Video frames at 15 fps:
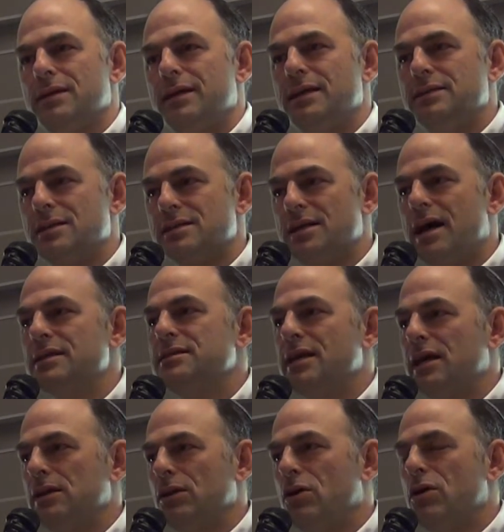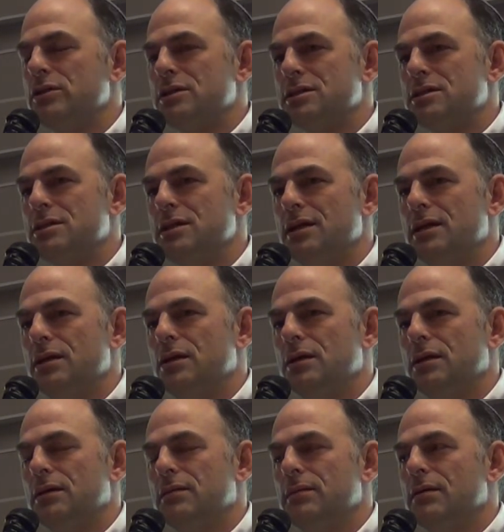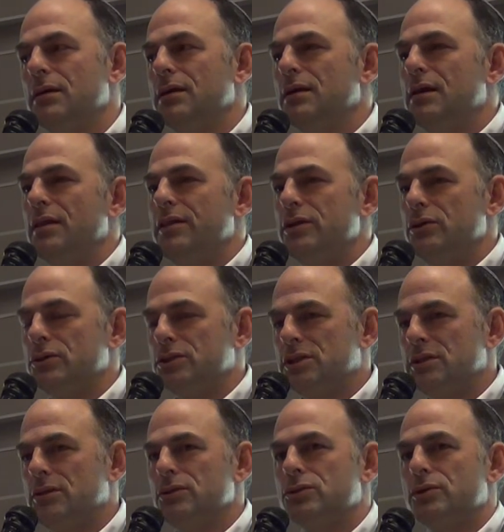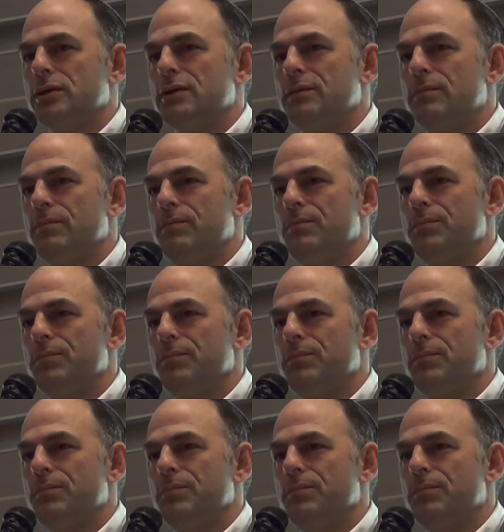It does not take long to see that your children,